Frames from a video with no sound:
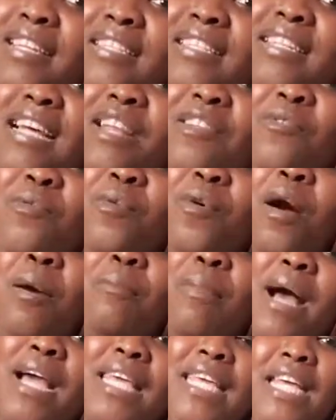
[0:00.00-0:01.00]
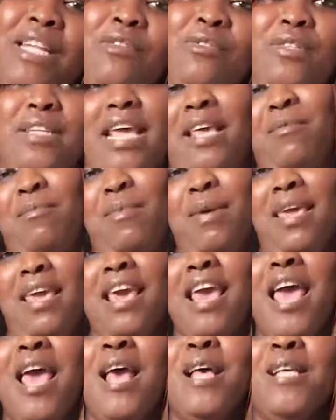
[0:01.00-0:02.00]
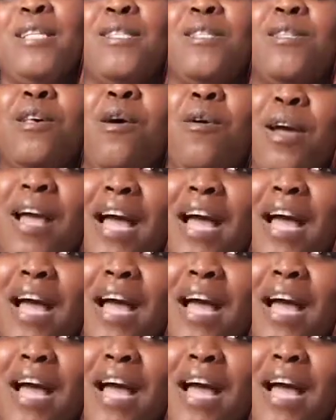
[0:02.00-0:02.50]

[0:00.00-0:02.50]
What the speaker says: it, and you will come back here to thank me. So